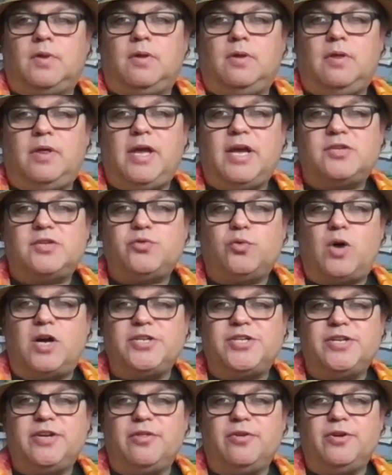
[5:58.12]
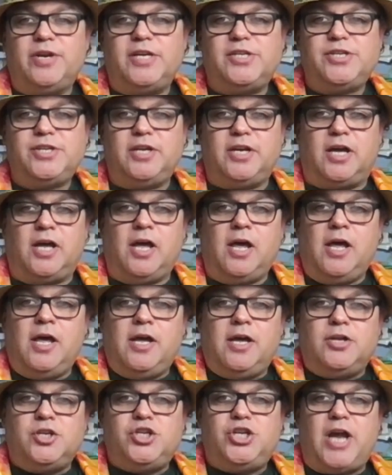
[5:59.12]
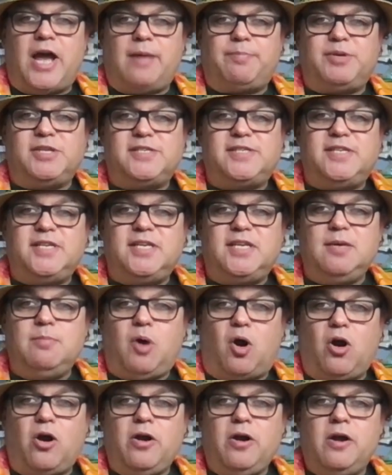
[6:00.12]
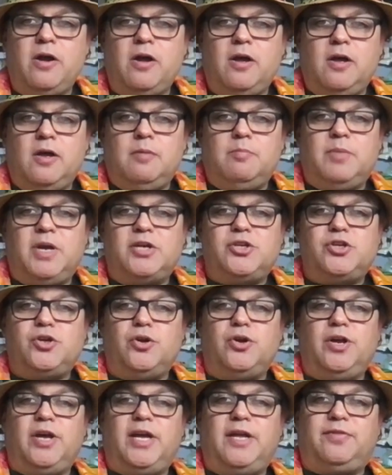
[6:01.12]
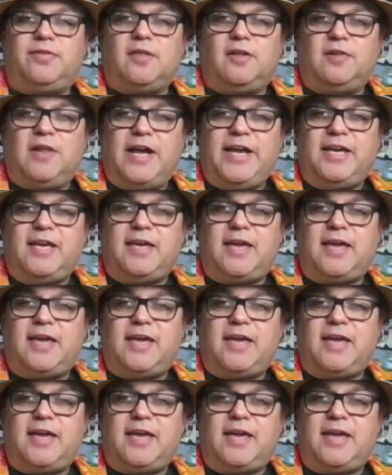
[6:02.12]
Thanks for watching another edition of Chappy's Tiki Bar. Make sure you hit the like